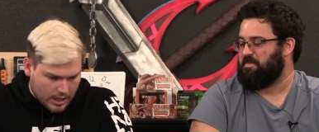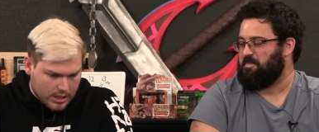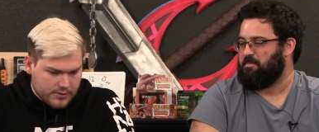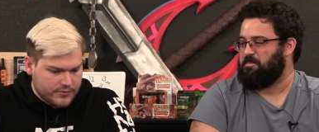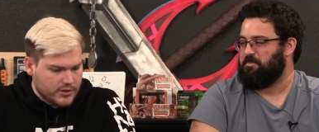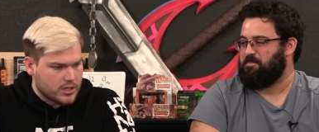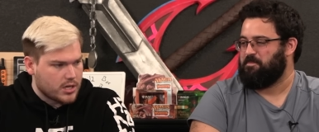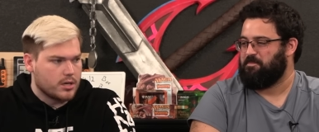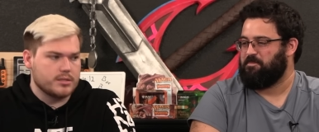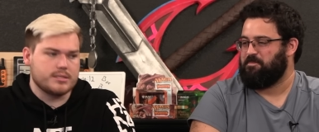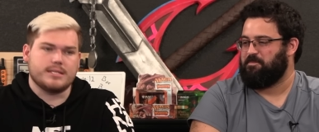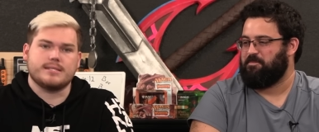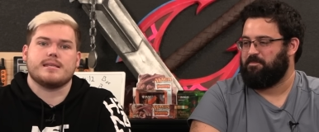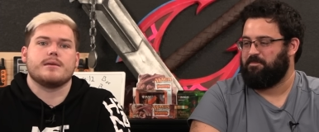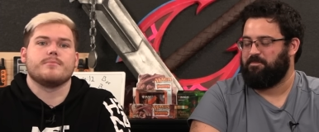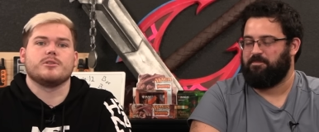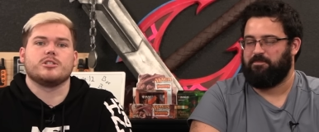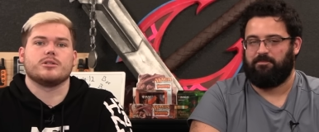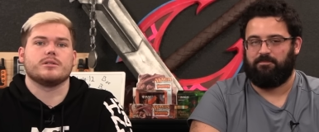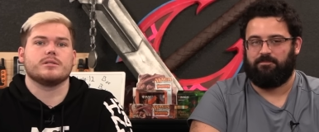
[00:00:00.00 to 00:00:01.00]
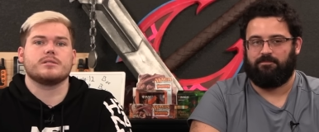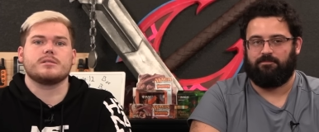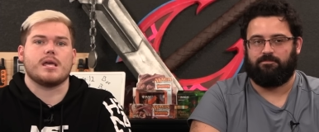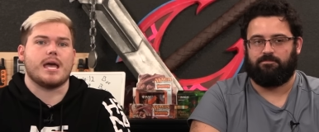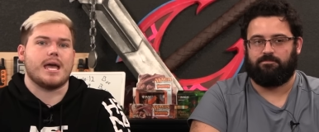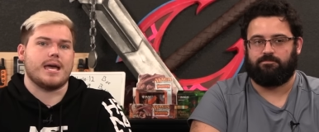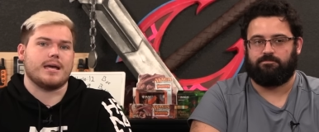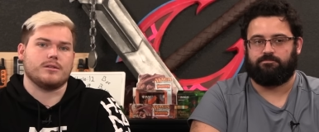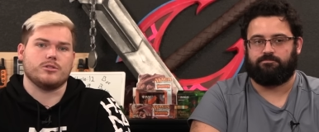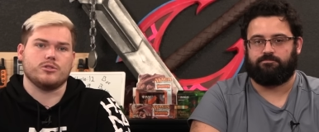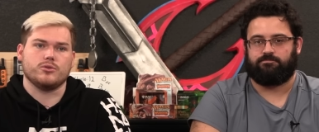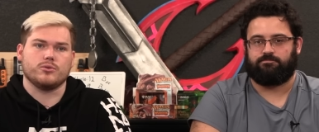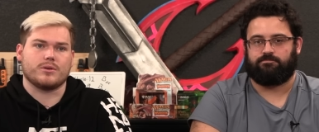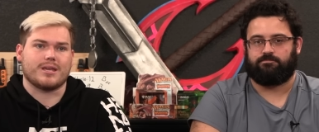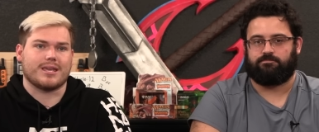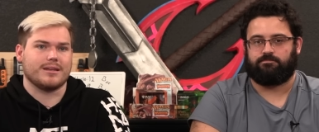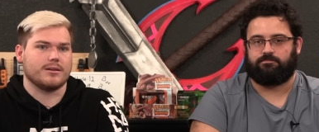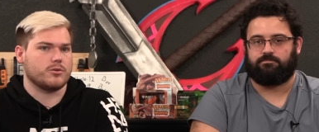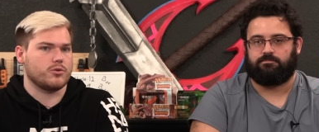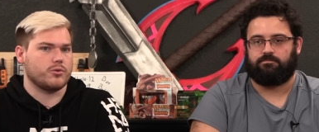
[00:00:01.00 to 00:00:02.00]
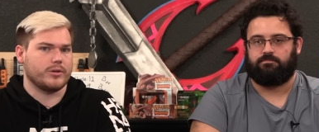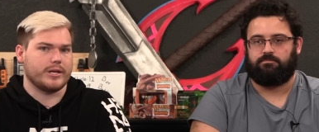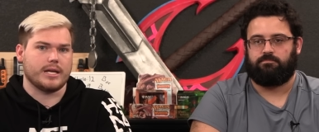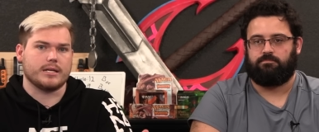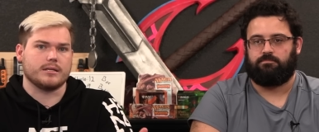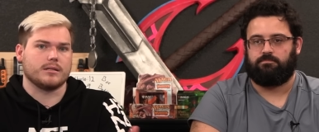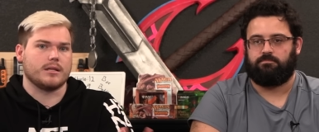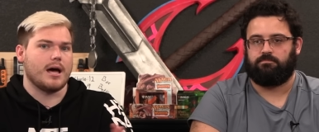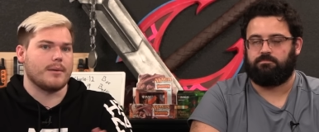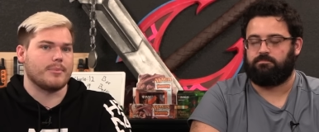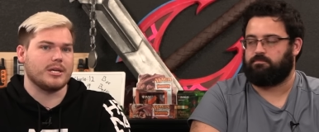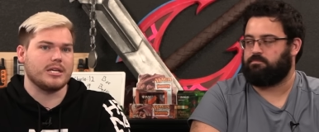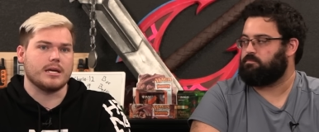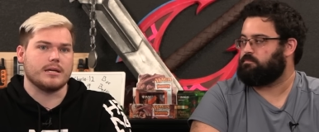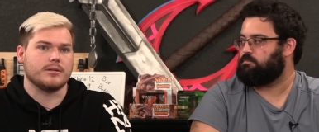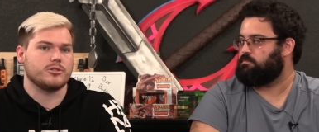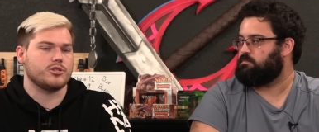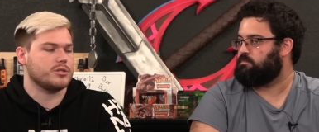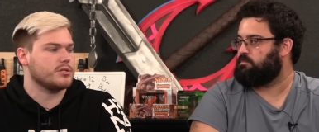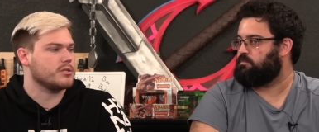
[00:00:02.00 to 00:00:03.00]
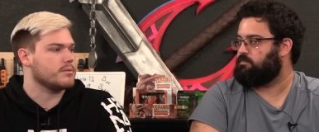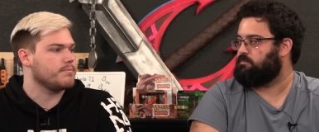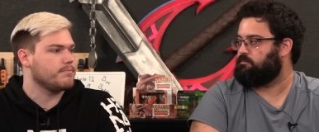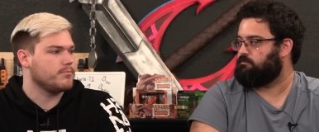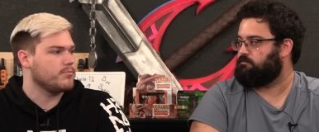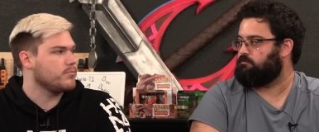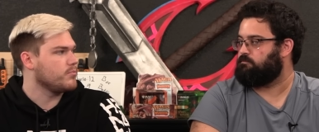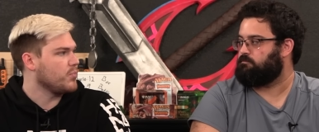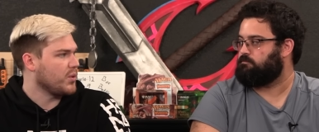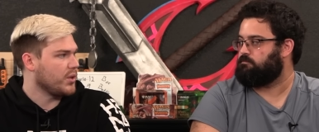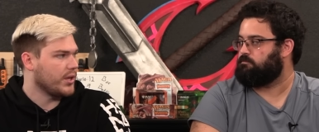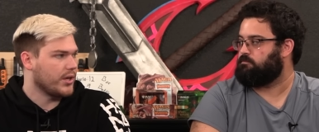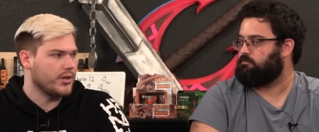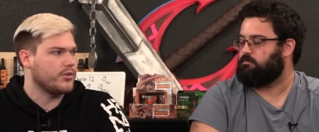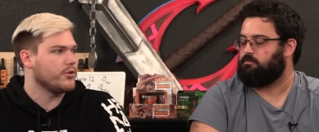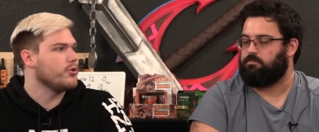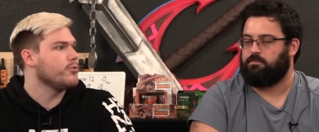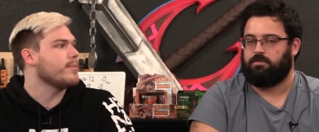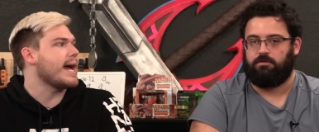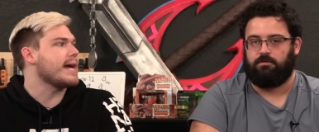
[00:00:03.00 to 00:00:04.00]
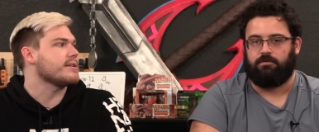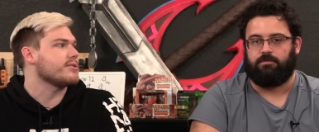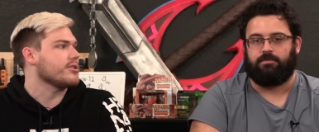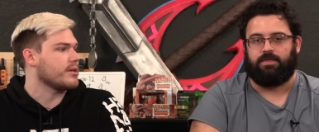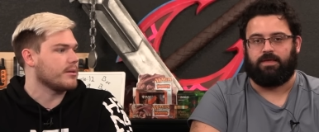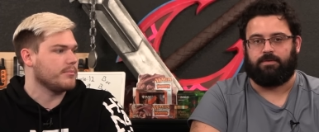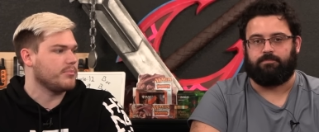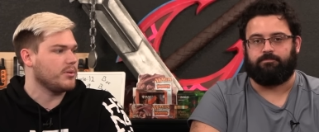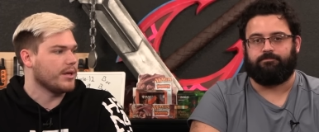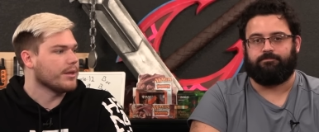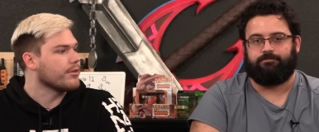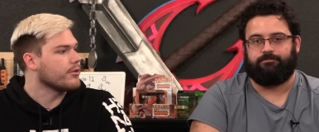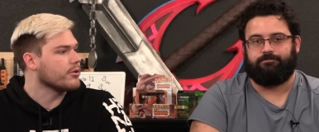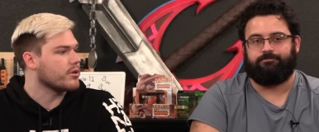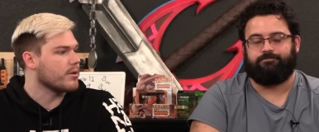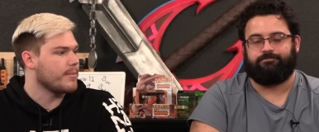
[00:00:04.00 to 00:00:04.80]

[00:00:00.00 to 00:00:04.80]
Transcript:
Speaker 1: all of the cards as images, and you can create a lobby and just play through Magic yep. play through